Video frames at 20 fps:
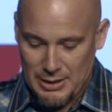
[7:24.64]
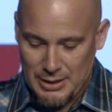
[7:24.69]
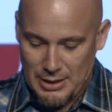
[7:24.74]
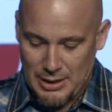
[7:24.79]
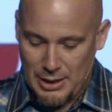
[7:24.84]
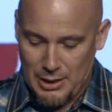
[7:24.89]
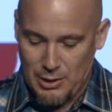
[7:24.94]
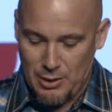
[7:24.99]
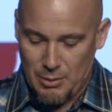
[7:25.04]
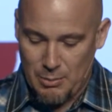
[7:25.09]

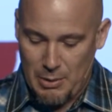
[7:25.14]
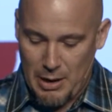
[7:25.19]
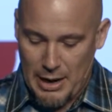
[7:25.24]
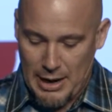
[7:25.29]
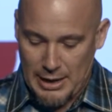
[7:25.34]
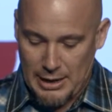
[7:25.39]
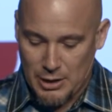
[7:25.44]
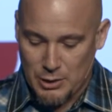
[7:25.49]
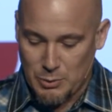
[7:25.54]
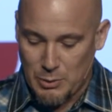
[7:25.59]
in your
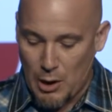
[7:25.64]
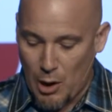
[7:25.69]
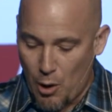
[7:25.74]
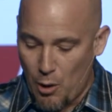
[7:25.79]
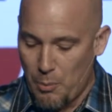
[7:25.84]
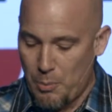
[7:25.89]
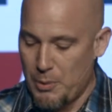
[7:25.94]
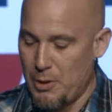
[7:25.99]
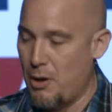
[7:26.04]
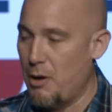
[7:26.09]
mind as we
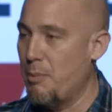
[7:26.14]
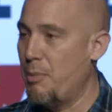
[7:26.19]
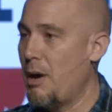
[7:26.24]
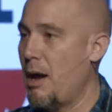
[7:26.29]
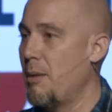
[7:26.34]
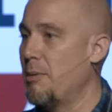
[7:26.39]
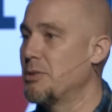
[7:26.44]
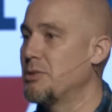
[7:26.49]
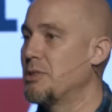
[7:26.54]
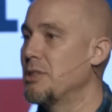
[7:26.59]
open our
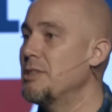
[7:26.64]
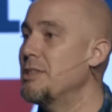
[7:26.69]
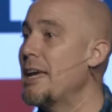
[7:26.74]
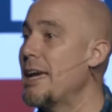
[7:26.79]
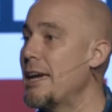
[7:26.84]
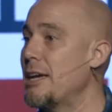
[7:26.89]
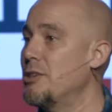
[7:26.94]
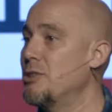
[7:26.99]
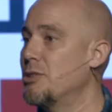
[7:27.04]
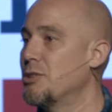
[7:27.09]
Bibles to
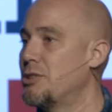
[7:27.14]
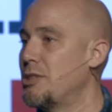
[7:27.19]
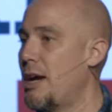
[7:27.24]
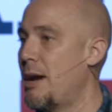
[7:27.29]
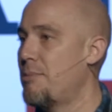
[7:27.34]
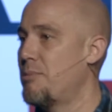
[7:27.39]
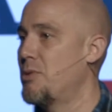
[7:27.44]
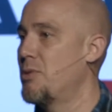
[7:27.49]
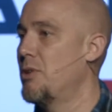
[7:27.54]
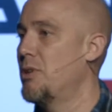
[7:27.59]
Daniel
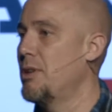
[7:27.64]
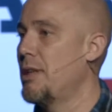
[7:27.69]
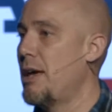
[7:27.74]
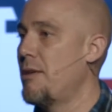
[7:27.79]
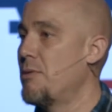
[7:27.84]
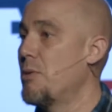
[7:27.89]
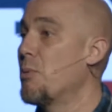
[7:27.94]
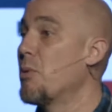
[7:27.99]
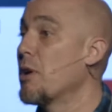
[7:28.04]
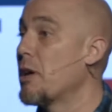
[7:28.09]
chapter
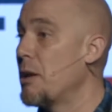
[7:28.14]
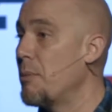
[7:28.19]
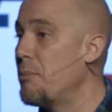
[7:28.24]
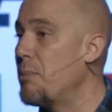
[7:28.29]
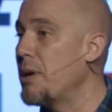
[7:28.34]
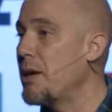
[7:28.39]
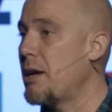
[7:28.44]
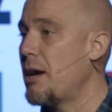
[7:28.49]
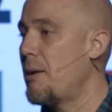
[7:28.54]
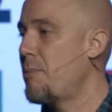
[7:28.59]
11. We're going to
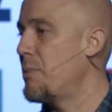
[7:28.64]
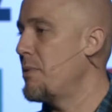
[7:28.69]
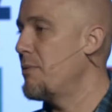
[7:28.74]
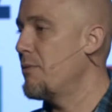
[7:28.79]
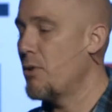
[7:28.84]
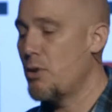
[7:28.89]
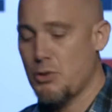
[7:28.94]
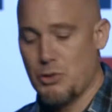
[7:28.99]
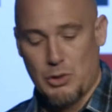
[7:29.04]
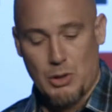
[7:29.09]
pick up in
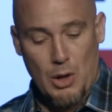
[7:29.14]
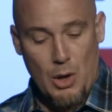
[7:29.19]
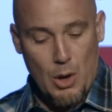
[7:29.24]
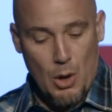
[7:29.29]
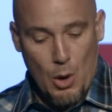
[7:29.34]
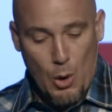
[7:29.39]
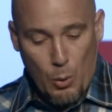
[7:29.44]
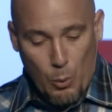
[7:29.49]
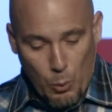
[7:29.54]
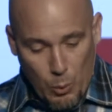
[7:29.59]
verse
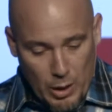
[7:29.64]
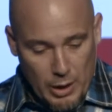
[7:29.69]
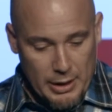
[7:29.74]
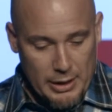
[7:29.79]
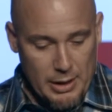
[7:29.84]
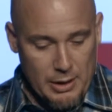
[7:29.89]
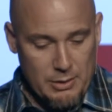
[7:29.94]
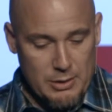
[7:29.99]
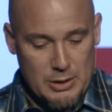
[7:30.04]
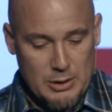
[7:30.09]

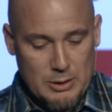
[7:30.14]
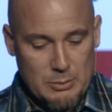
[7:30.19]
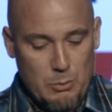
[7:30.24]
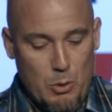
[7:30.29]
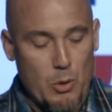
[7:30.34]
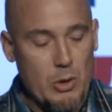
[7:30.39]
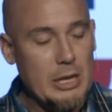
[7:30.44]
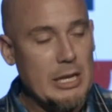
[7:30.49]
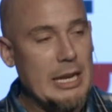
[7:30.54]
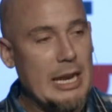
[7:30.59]
1 this
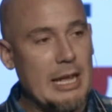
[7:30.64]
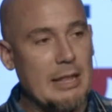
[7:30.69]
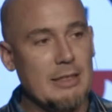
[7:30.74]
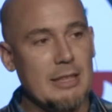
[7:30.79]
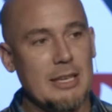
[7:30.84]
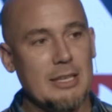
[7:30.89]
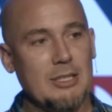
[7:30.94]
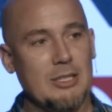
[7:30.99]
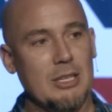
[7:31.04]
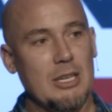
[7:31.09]
morning. And
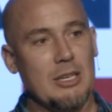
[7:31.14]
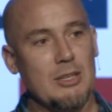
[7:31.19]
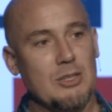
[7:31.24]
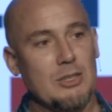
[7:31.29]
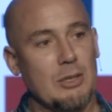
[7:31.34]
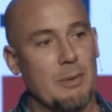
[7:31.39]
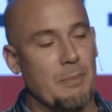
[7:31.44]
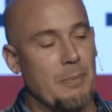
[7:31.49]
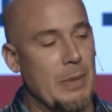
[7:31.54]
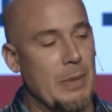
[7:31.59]
this is